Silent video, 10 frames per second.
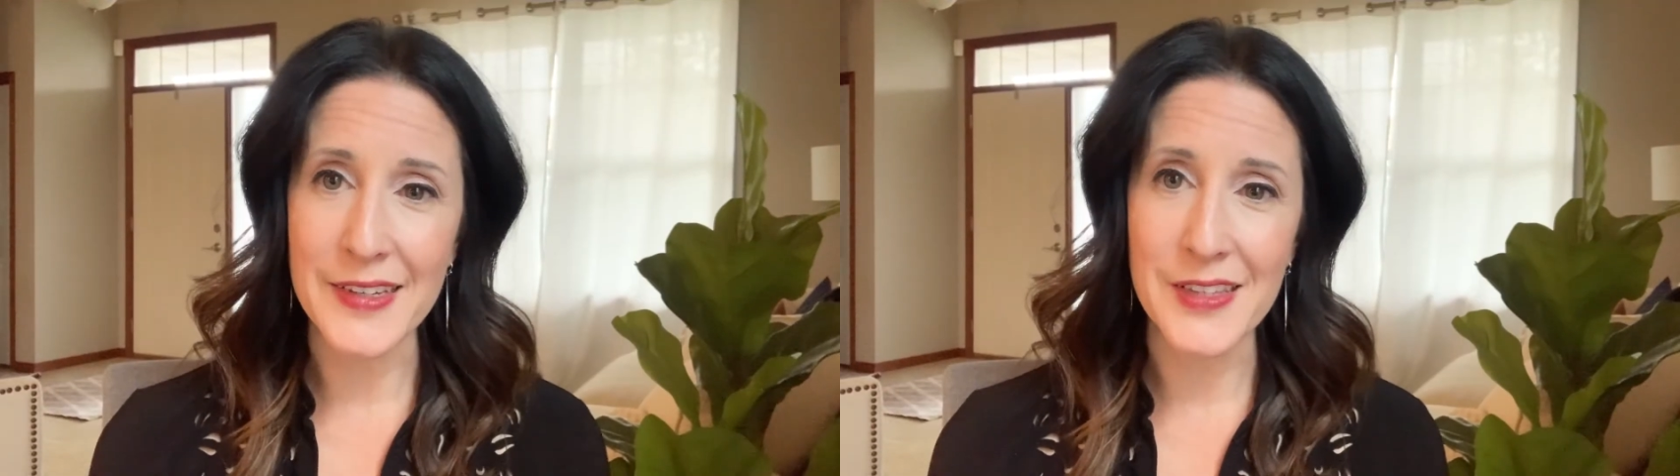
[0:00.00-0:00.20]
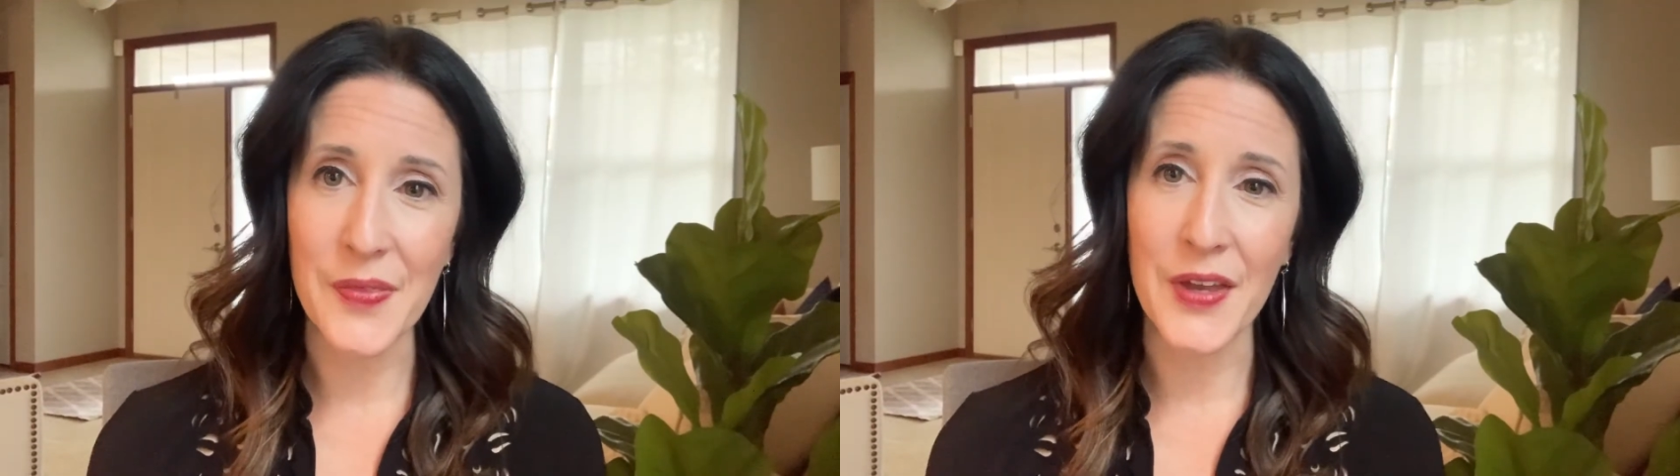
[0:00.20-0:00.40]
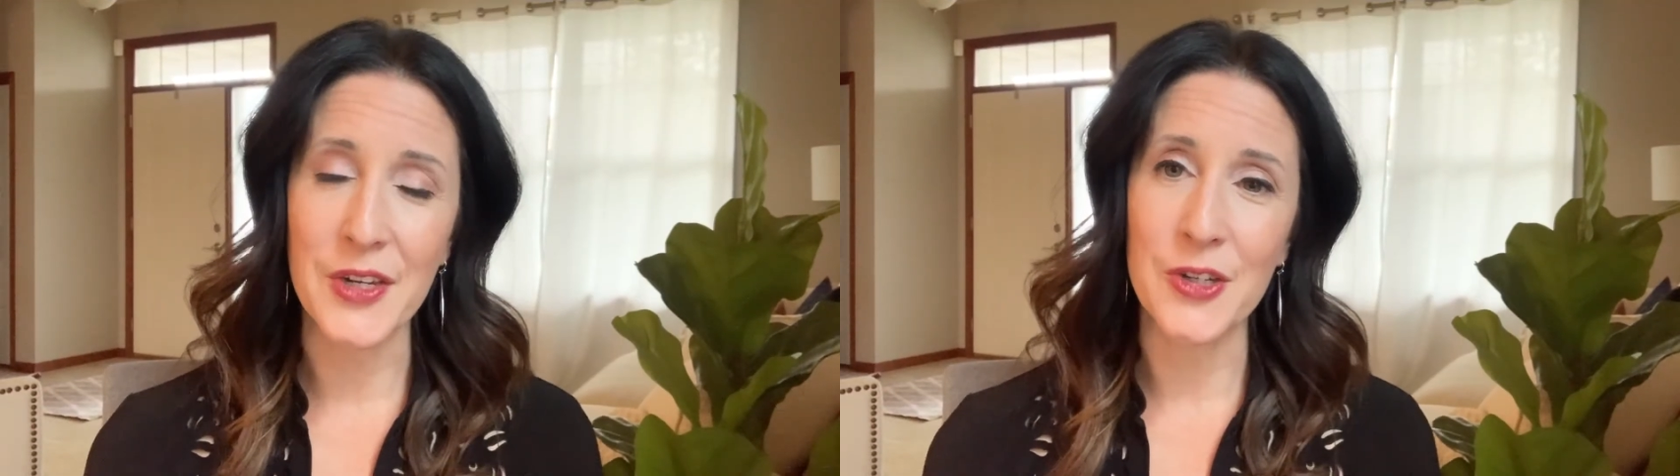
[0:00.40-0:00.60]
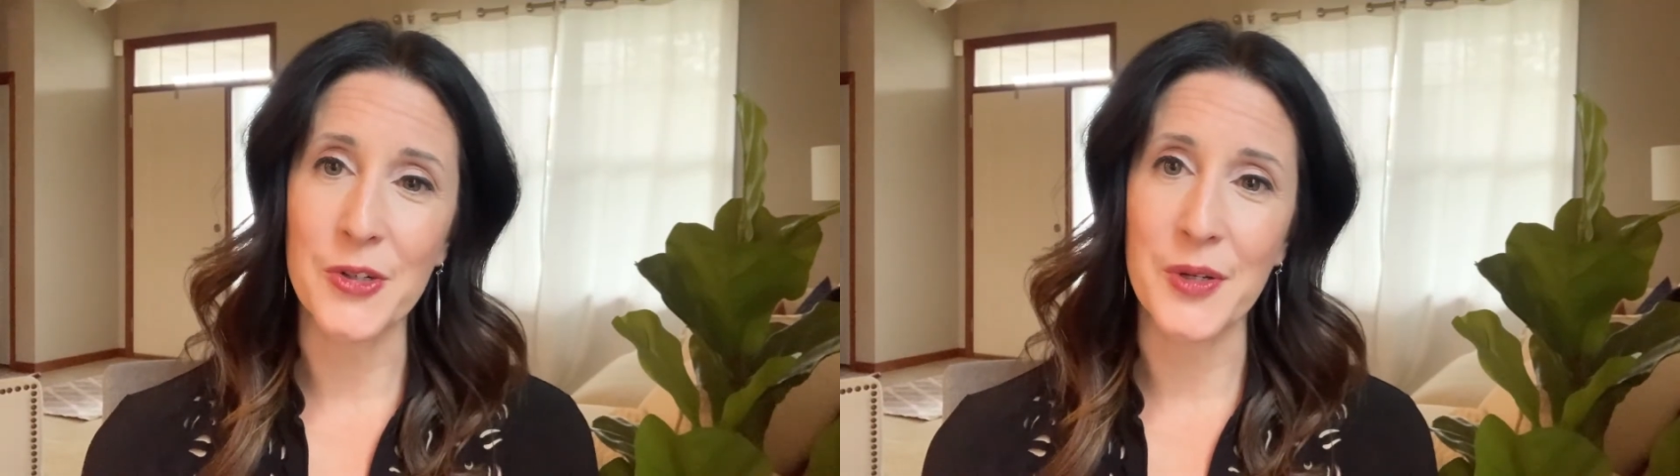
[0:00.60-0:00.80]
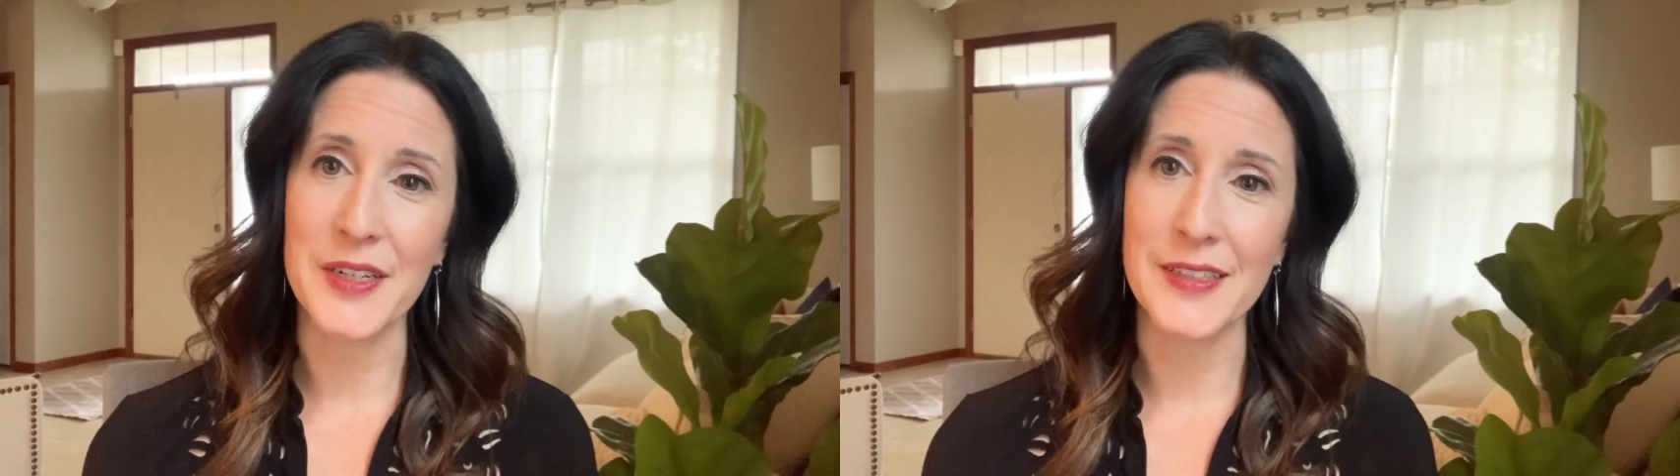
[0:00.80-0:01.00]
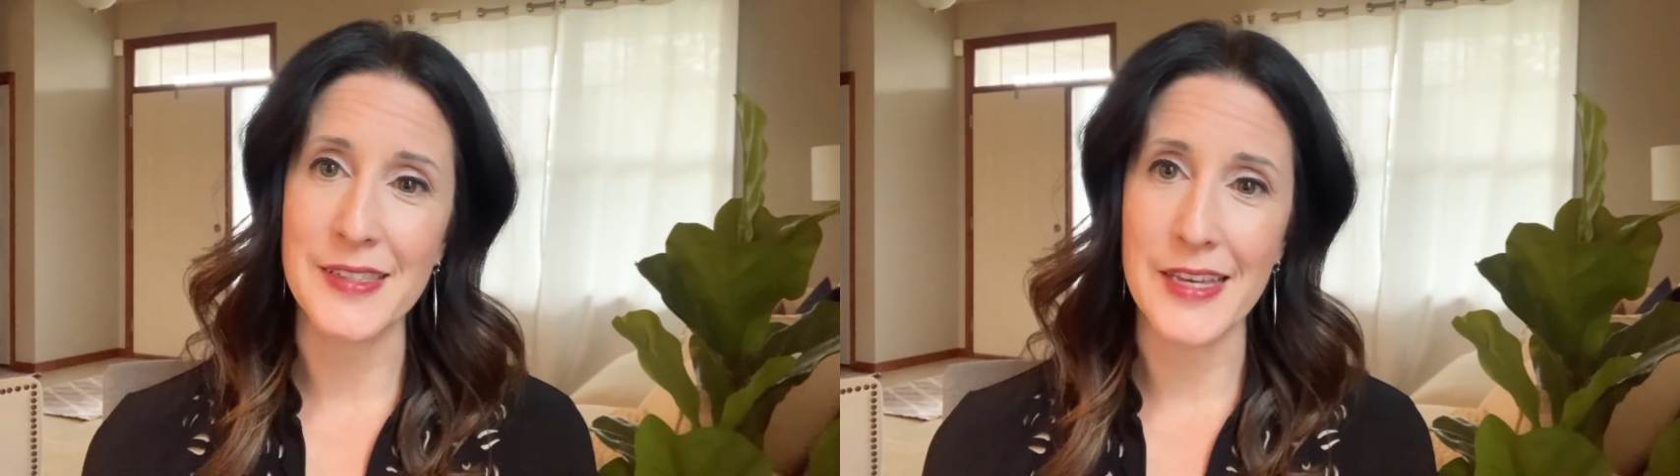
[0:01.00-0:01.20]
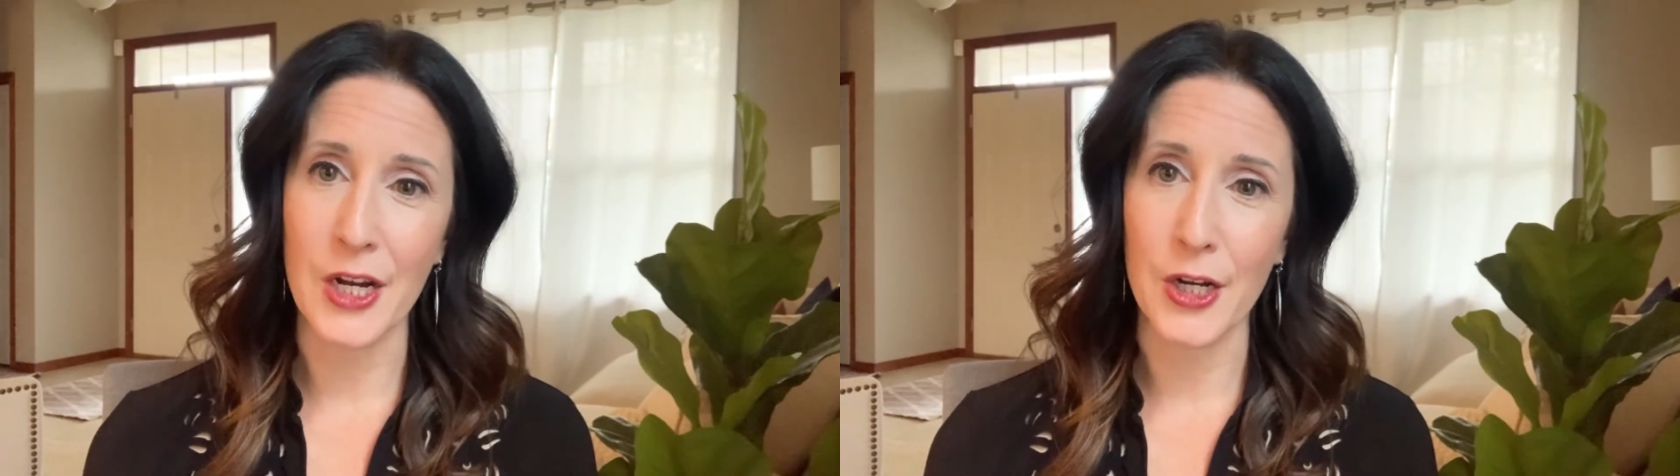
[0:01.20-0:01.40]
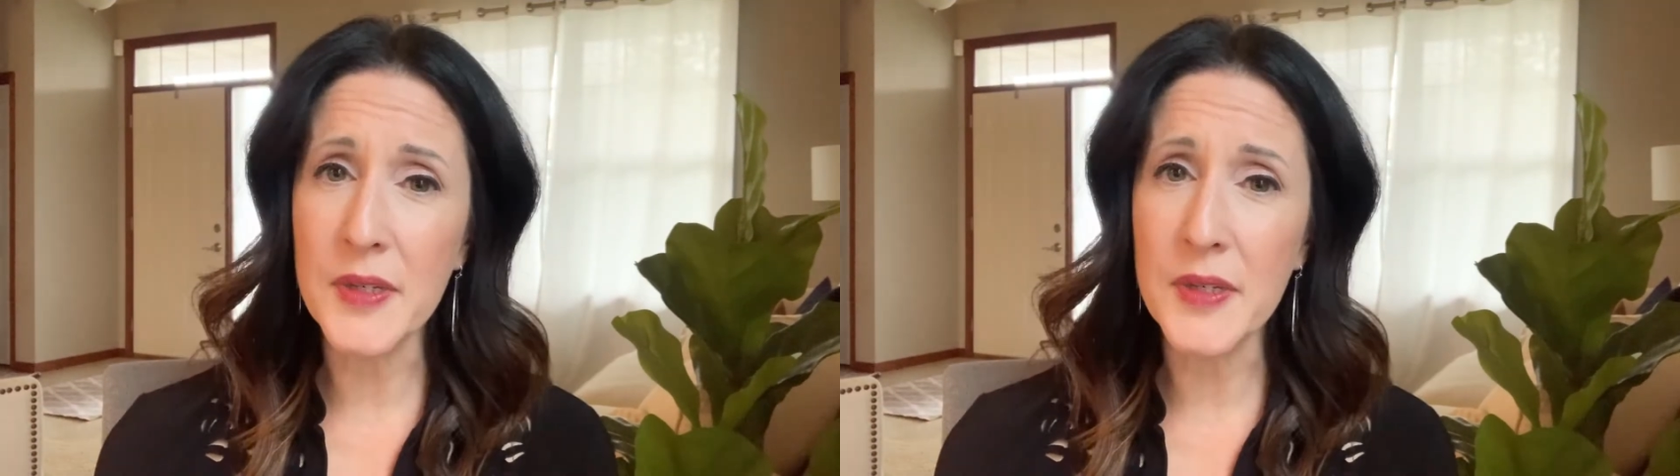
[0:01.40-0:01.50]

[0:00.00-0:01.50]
that that inner critic is there,